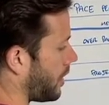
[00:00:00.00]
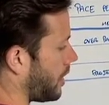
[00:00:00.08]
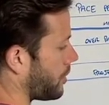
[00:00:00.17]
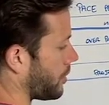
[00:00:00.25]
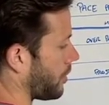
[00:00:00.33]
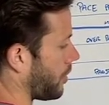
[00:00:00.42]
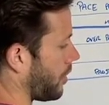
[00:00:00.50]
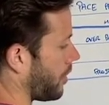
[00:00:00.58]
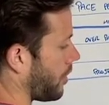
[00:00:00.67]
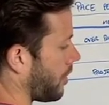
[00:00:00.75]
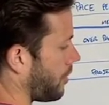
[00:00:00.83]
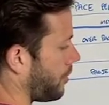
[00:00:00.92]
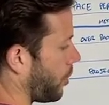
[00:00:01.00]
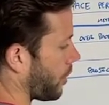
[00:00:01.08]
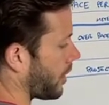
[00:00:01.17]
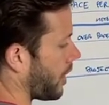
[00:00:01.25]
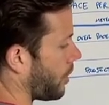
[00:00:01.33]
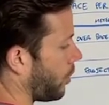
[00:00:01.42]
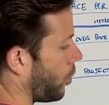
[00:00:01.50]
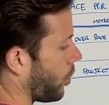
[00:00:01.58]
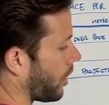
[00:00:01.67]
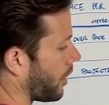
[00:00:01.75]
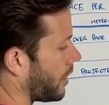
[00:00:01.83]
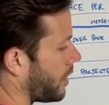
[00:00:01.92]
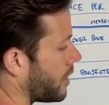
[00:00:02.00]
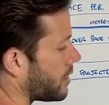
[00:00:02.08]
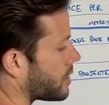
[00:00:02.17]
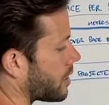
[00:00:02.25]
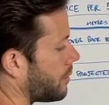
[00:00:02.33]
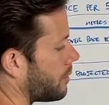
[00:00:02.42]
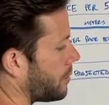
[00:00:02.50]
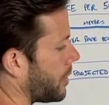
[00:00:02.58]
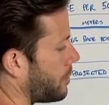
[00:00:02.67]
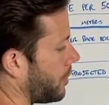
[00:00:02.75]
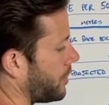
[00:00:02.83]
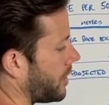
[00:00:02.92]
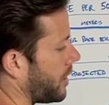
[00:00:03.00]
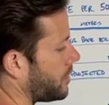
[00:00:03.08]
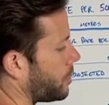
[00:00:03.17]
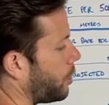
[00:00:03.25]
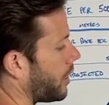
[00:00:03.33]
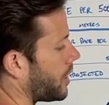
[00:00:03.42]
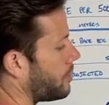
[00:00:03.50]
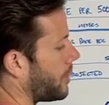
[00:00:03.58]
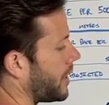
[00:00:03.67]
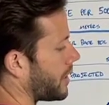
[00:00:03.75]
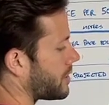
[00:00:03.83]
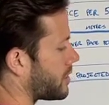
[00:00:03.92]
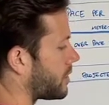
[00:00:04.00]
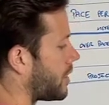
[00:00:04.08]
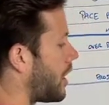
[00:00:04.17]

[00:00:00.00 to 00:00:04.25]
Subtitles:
either 4K, or some people did 20 minutes